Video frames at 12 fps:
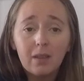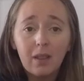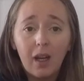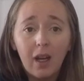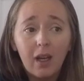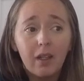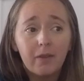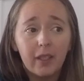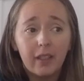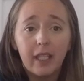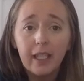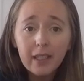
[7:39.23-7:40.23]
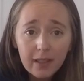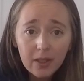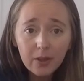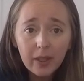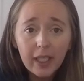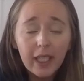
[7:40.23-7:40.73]
lot of good
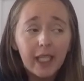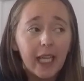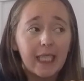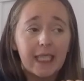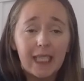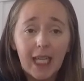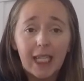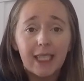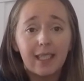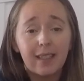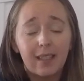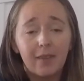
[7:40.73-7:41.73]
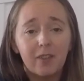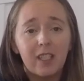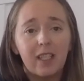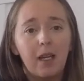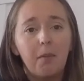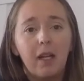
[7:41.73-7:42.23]
history and science and stuff
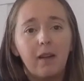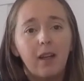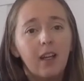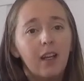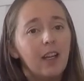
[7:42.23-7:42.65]
into them, and